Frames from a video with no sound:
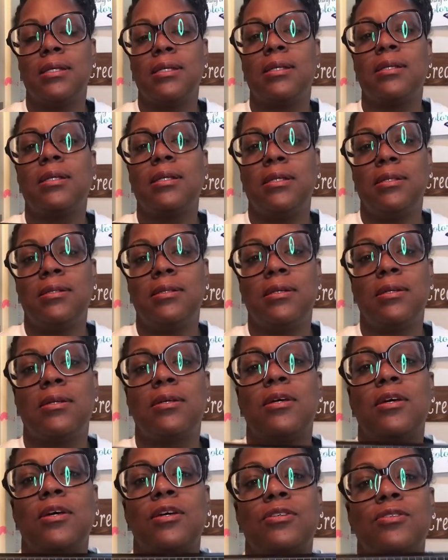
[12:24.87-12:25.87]
easier.
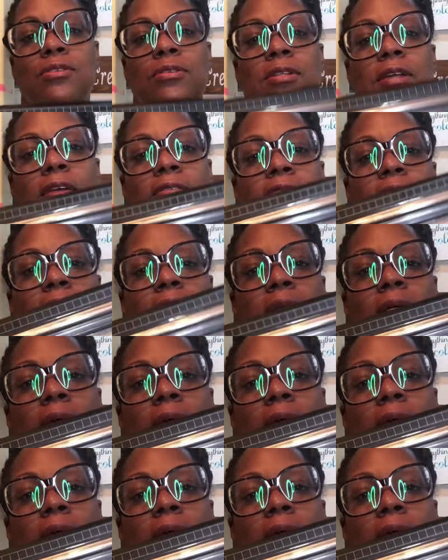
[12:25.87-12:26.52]
So definitely